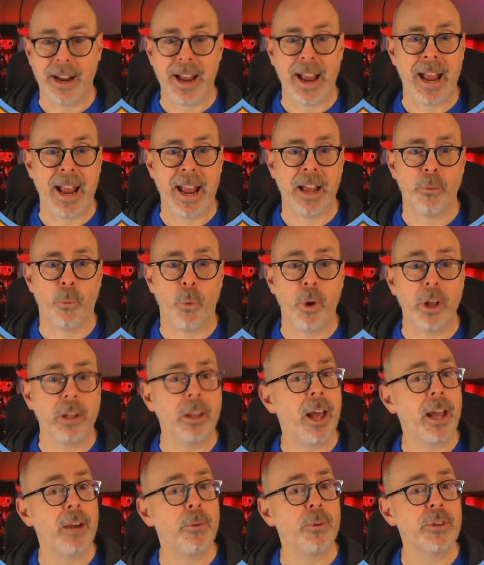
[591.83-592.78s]
And what
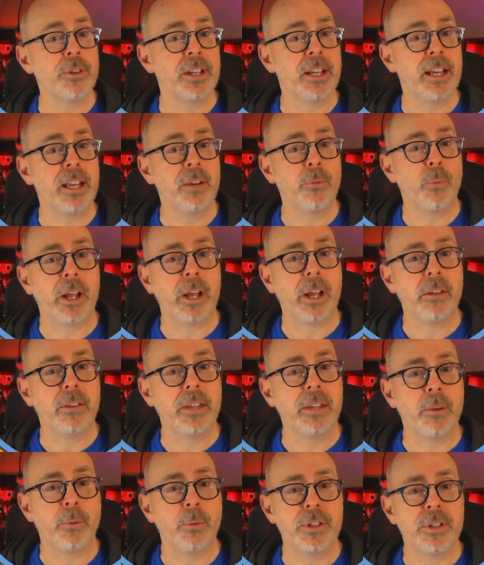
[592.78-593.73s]
line was it in? Well,
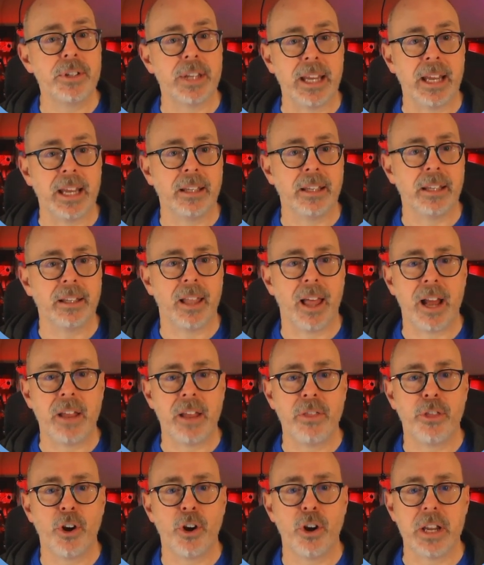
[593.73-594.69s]
it was in line
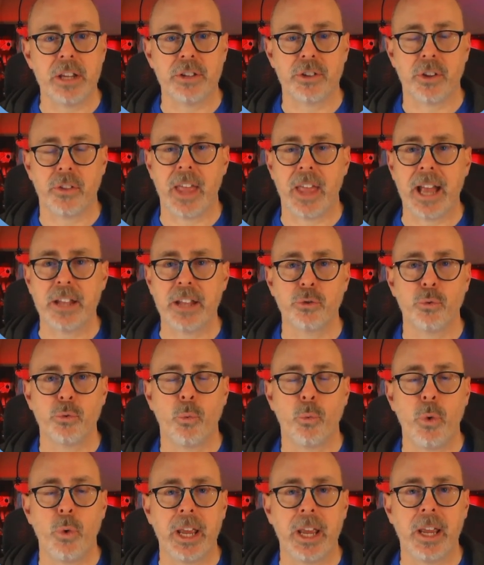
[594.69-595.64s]
30. So that's
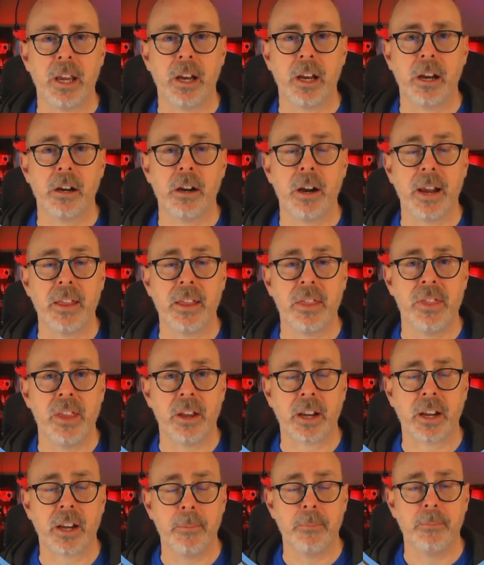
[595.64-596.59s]
where
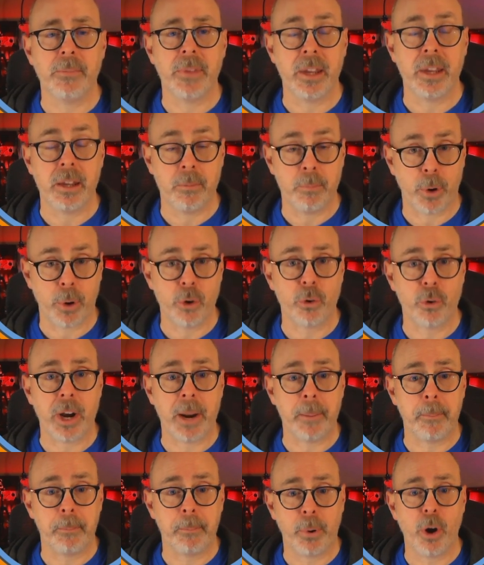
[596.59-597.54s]
the, the
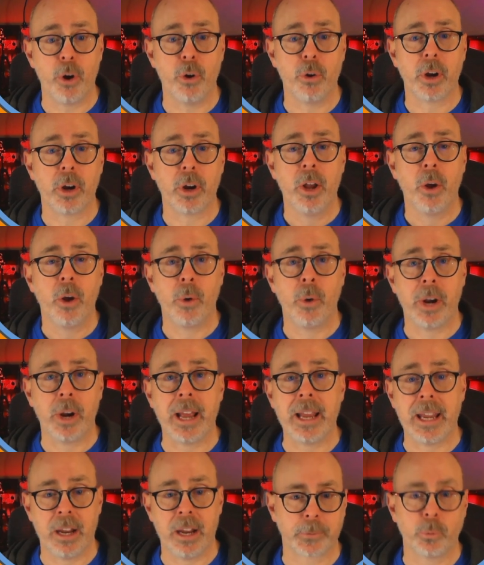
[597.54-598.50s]
program broke when I
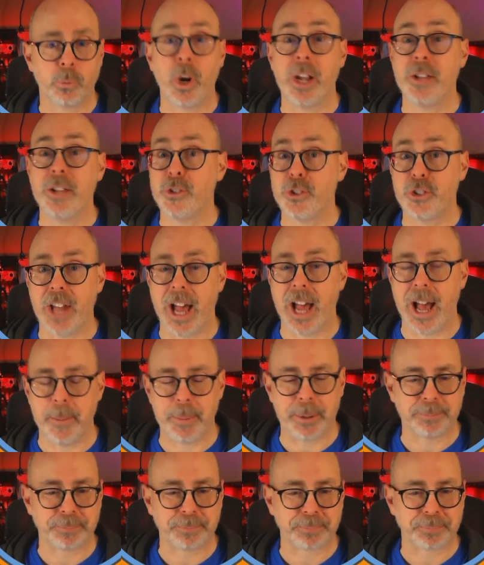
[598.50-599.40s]
hit run stop.